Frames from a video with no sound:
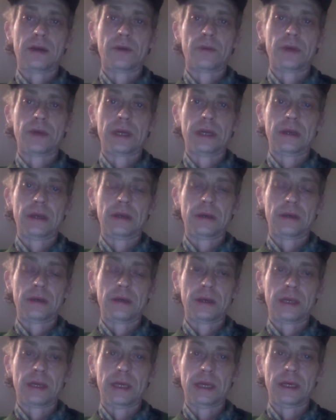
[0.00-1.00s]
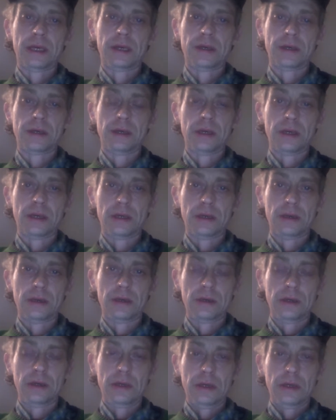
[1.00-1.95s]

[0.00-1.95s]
we get it done?